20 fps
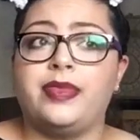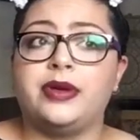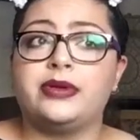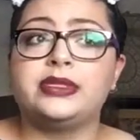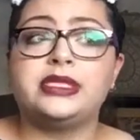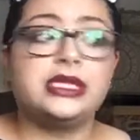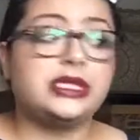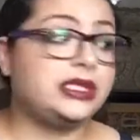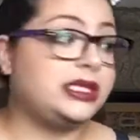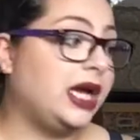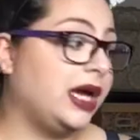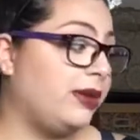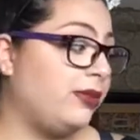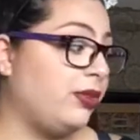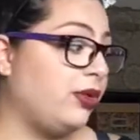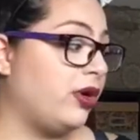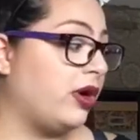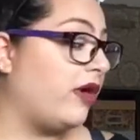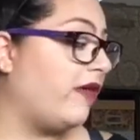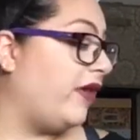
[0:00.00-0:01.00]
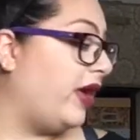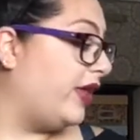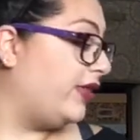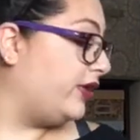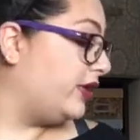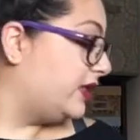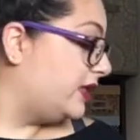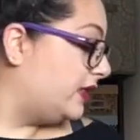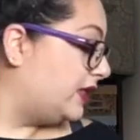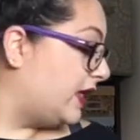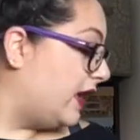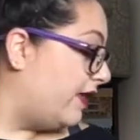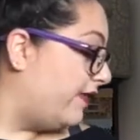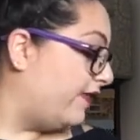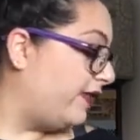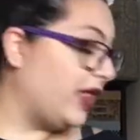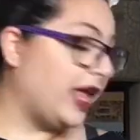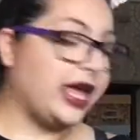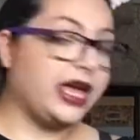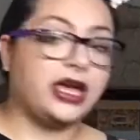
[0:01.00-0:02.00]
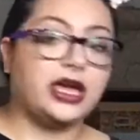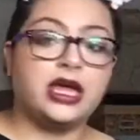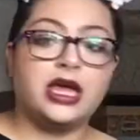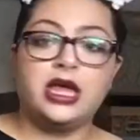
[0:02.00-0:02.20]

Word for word: there was a ton more of other stuff, like...